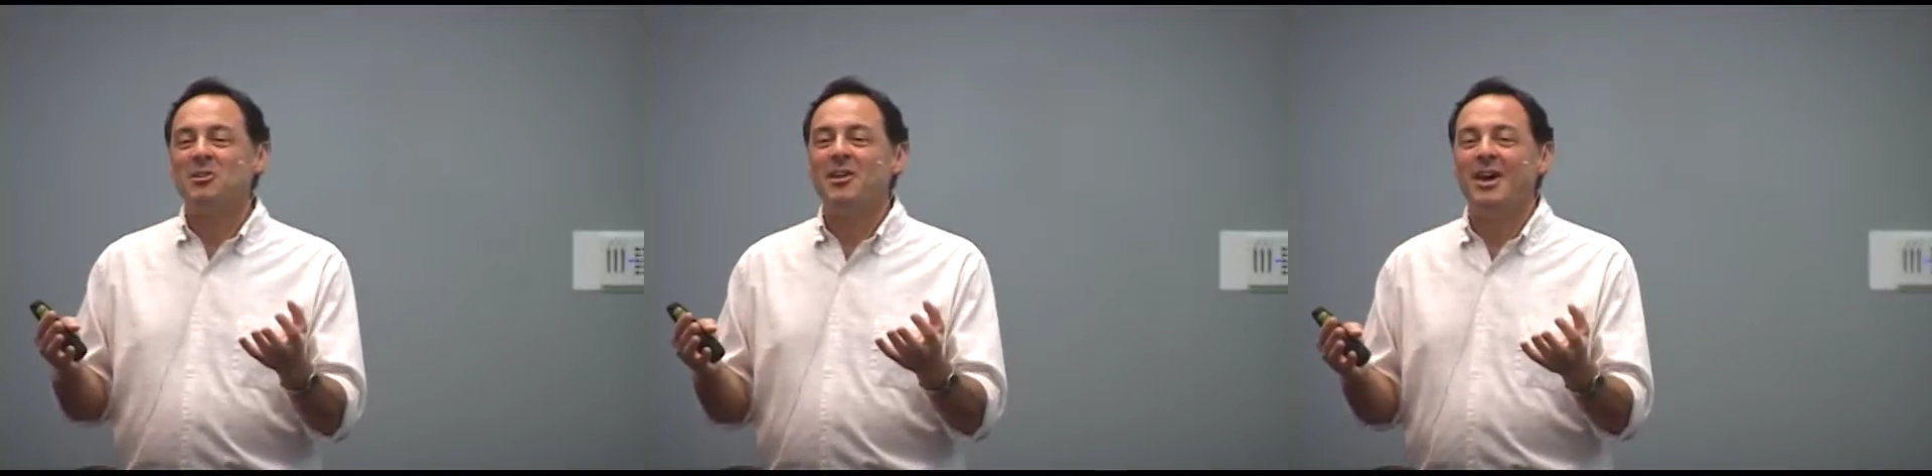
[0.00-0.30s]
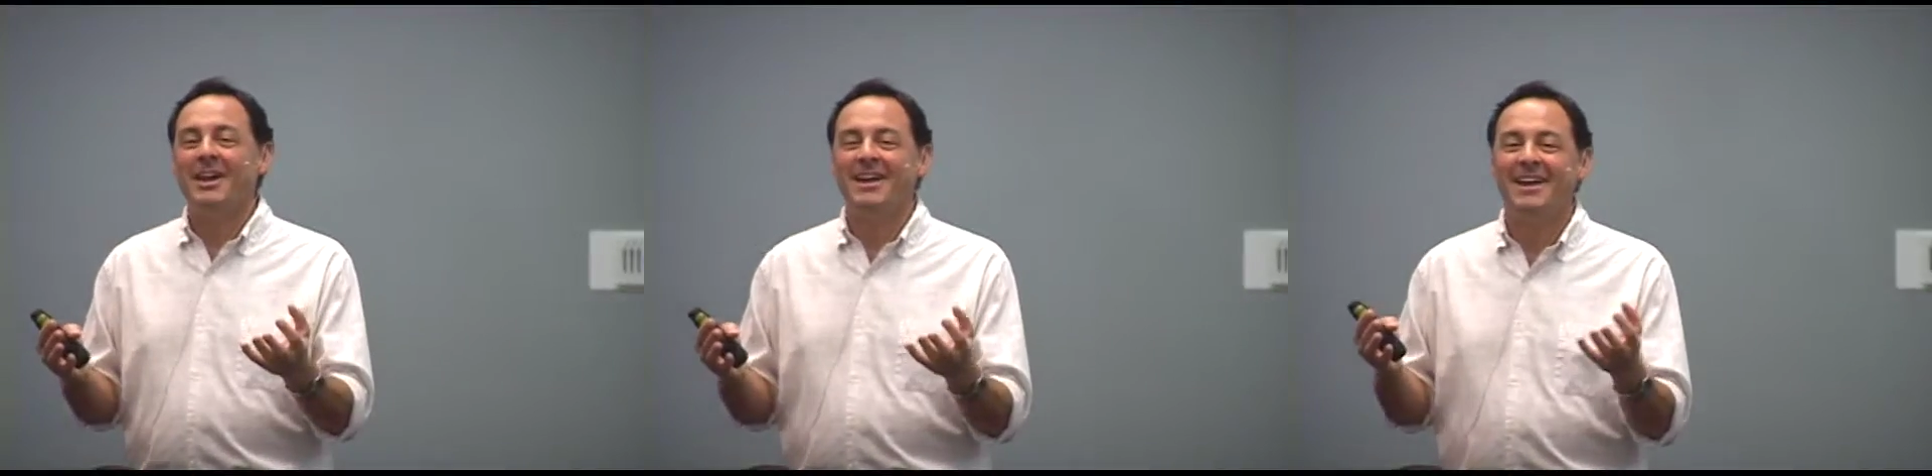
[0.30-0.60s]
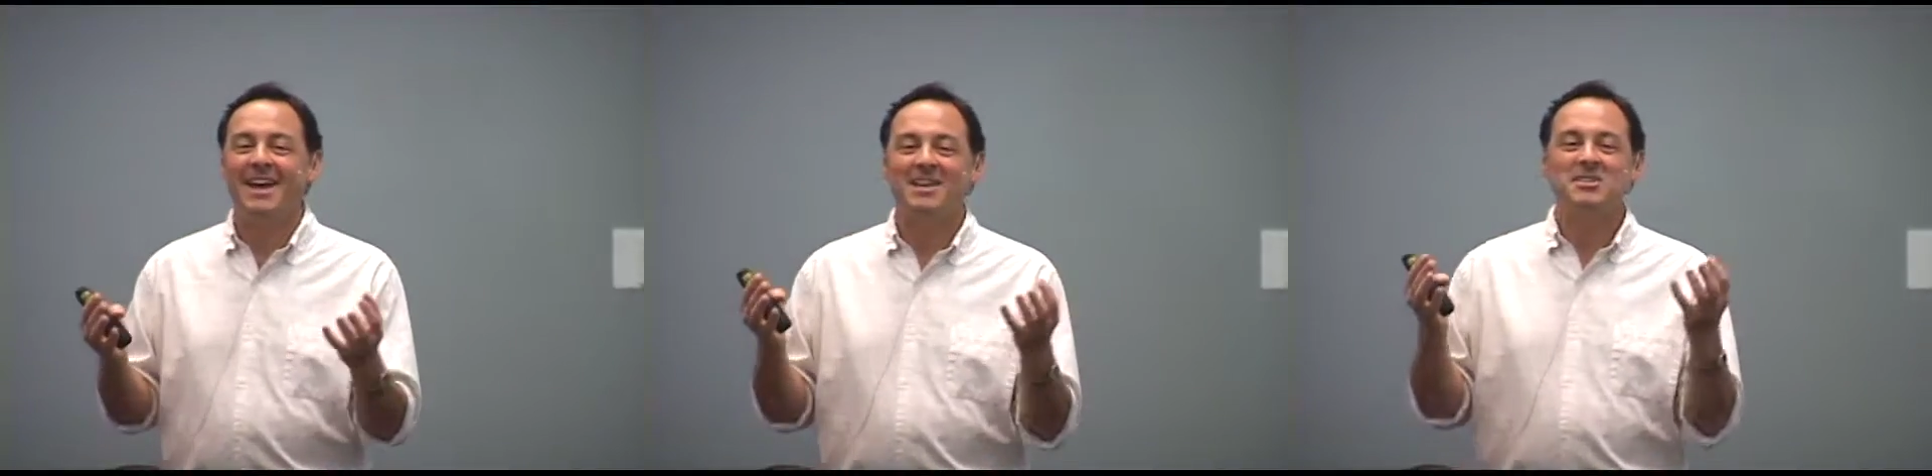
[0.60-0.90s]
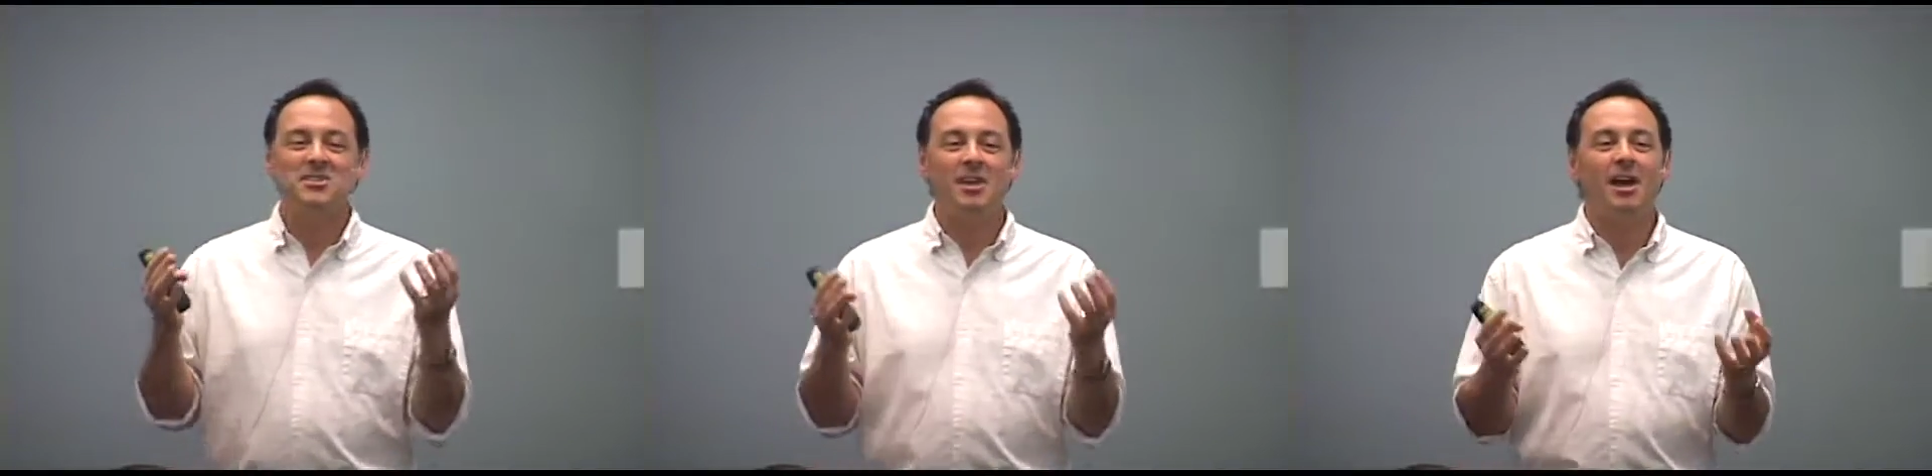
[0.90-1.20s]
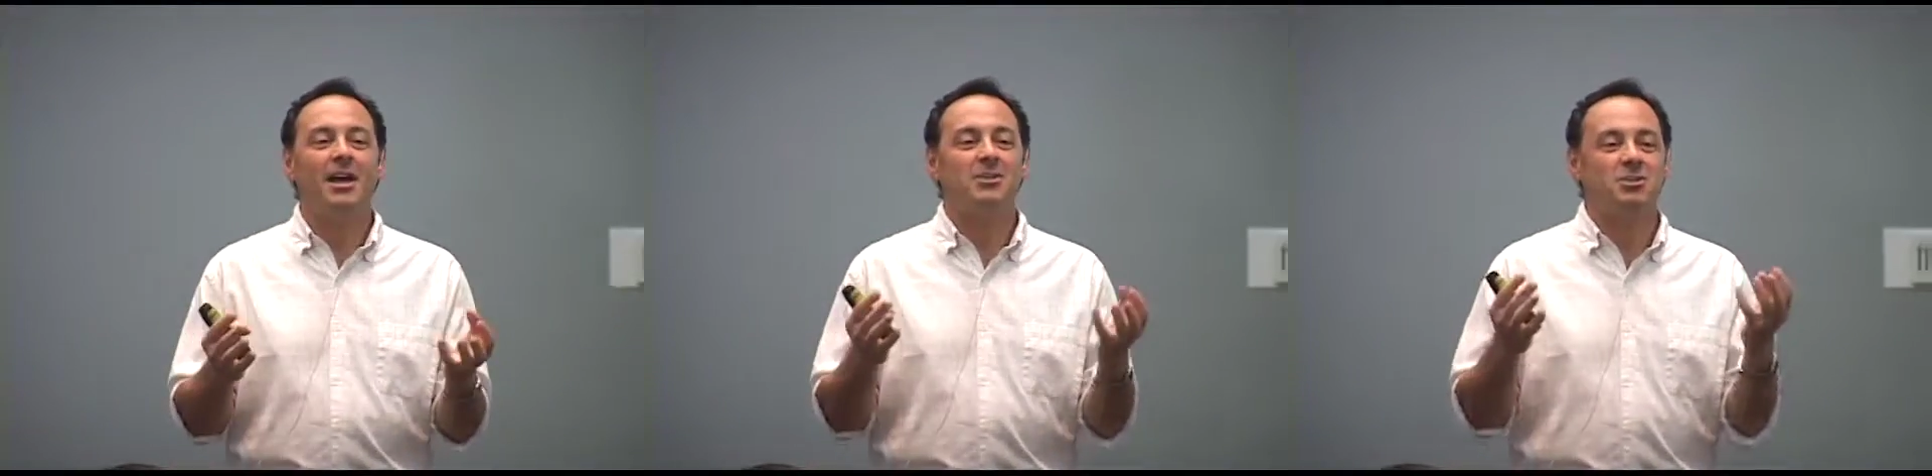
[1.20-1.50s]
that has
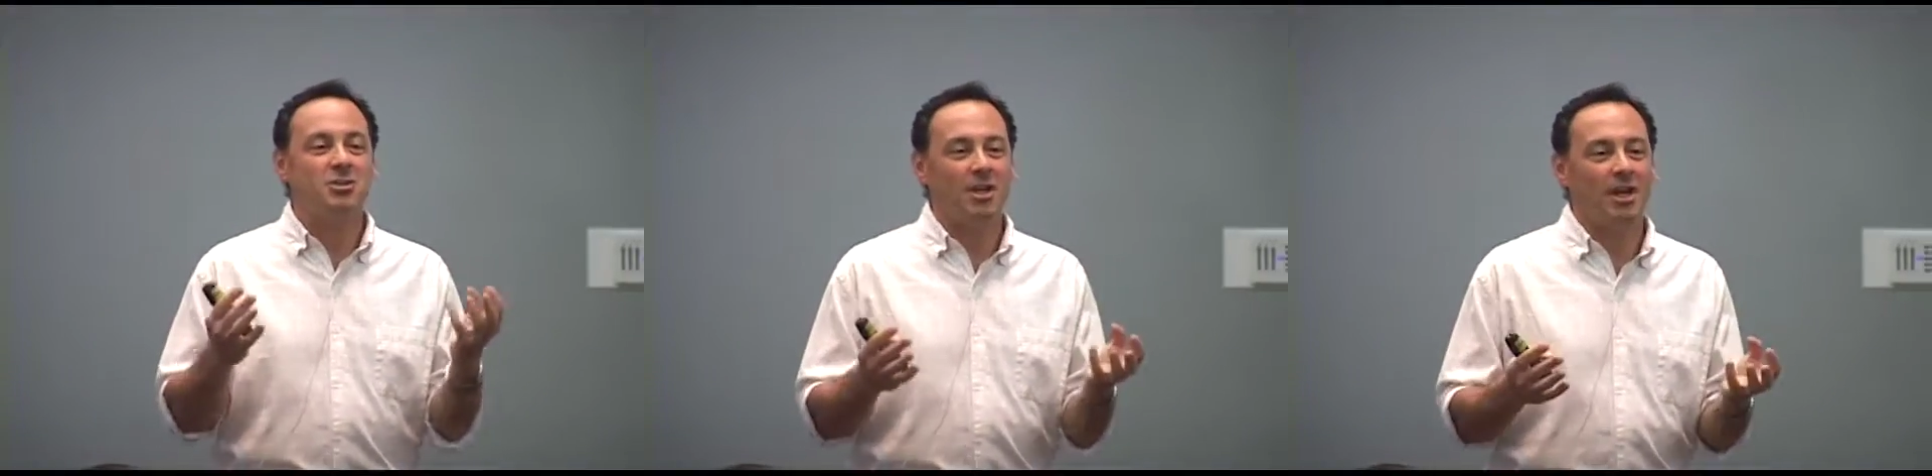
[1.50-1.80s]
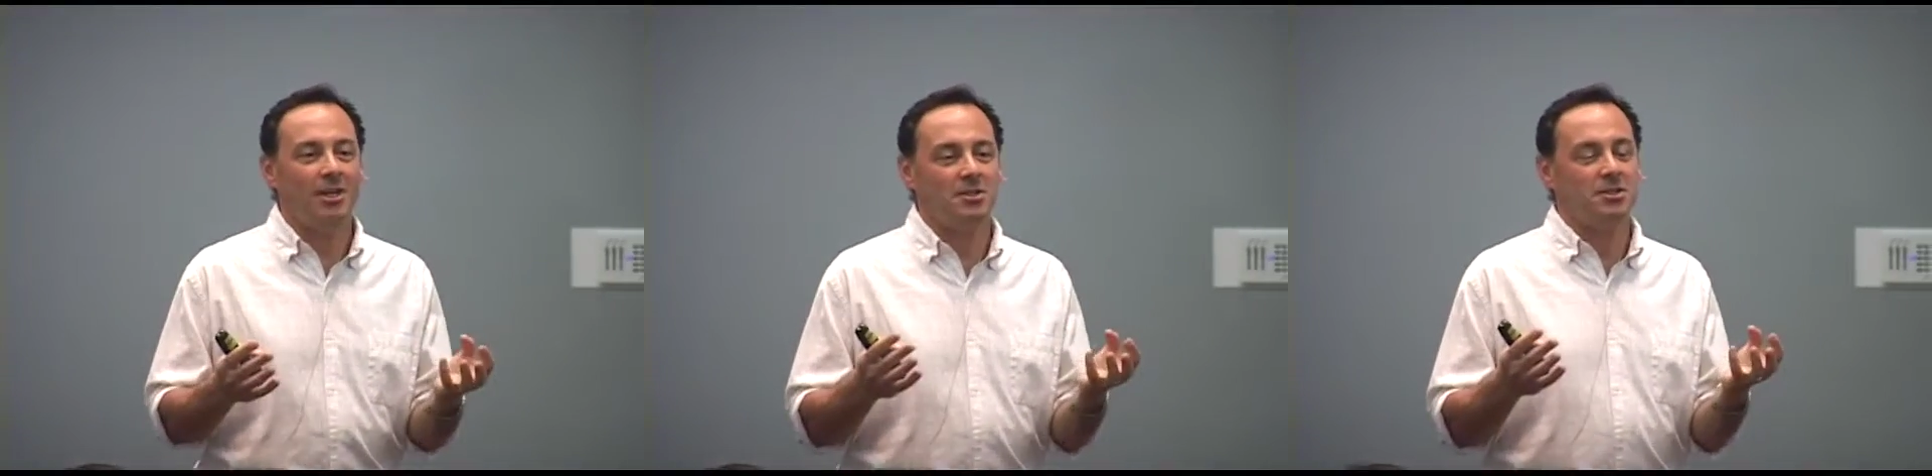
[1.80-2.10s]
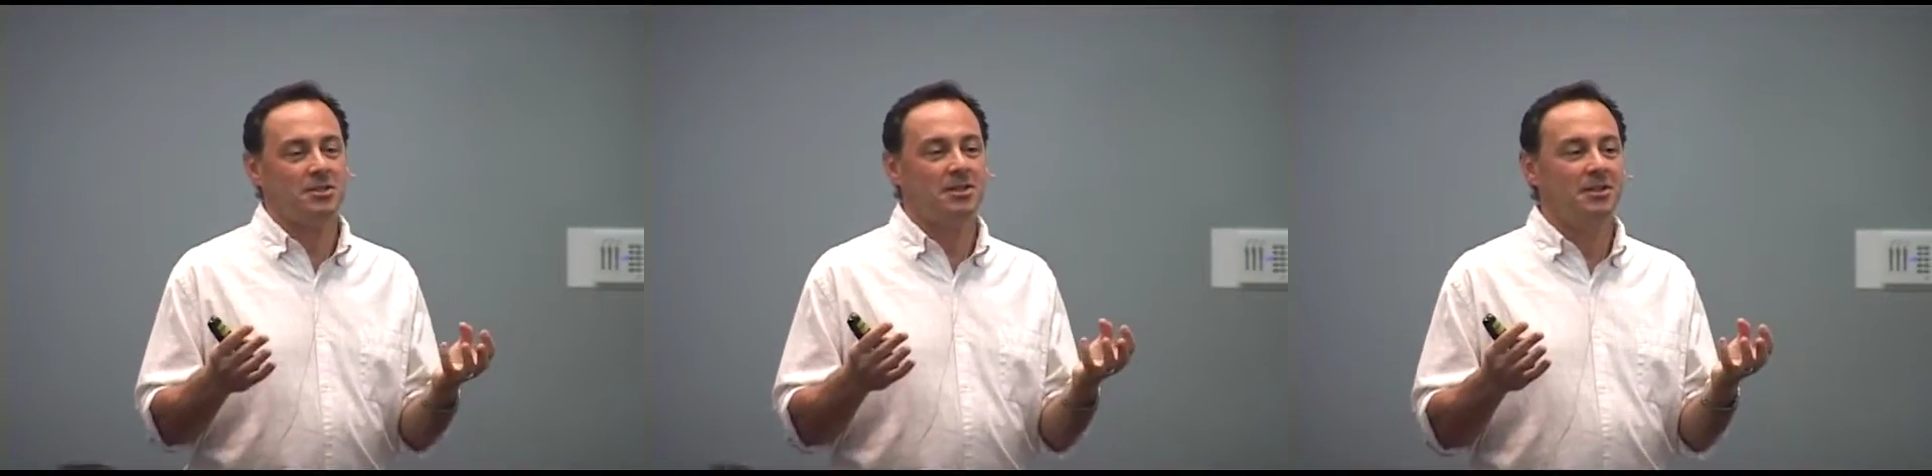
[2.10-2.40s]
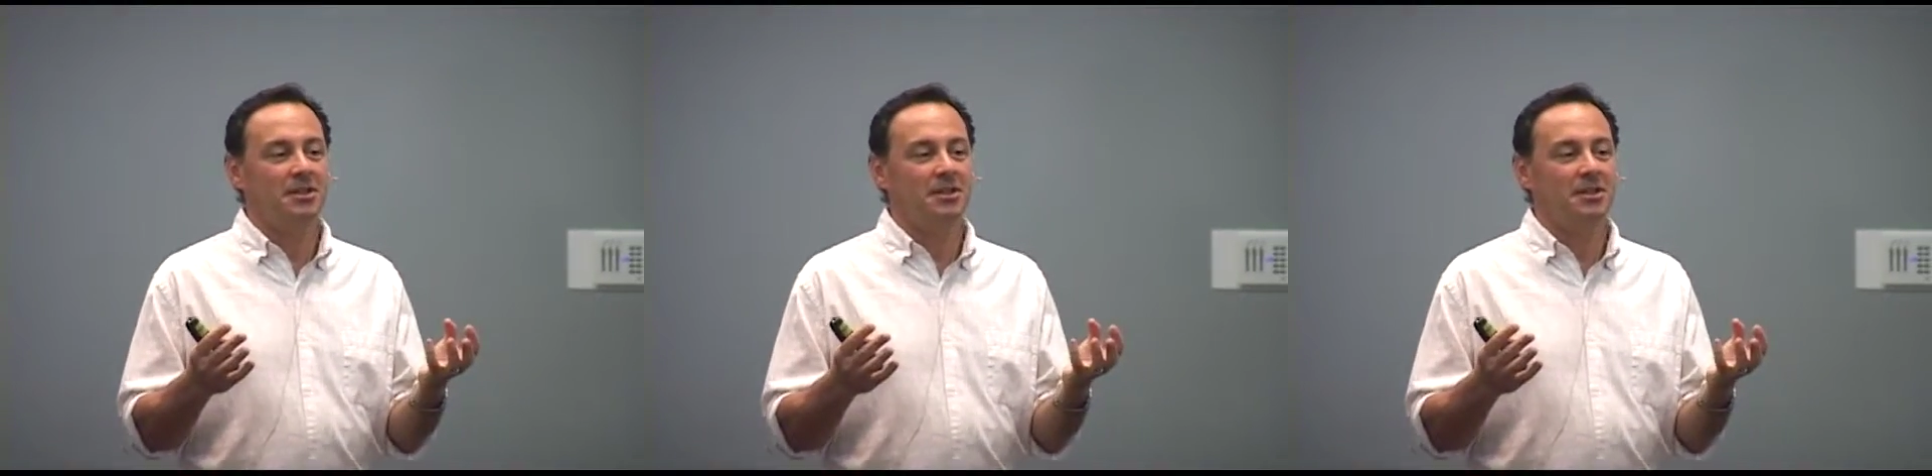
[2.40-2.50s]
not changed